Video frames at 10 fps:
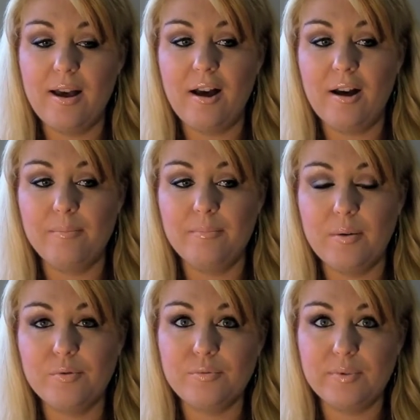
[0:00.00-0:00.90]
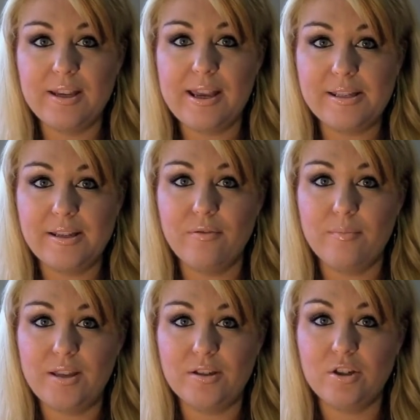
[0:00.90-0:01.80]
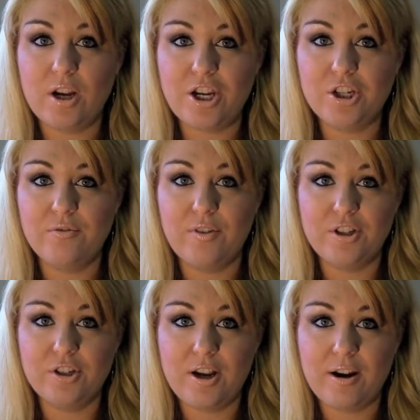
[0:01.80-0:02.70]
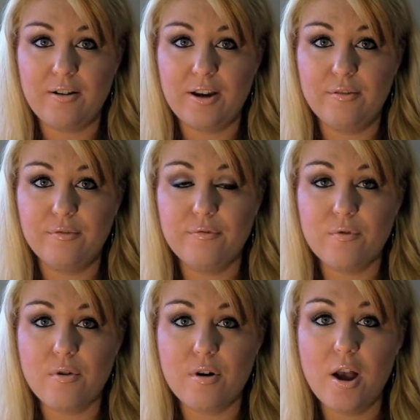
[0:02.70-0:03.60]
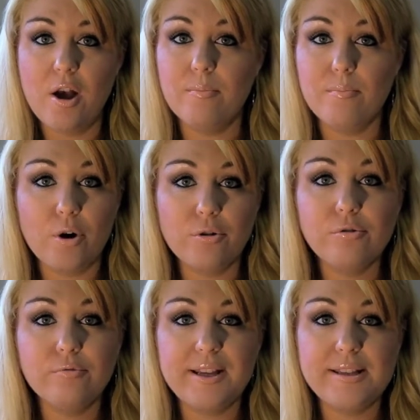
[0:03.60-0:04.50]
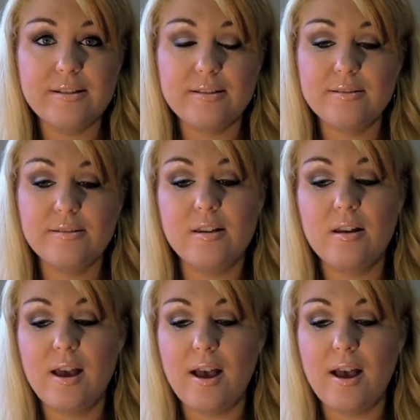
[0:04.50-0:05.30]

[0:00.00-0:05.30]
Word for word: um, it was really easy for me to change to vegetarian for moral reasons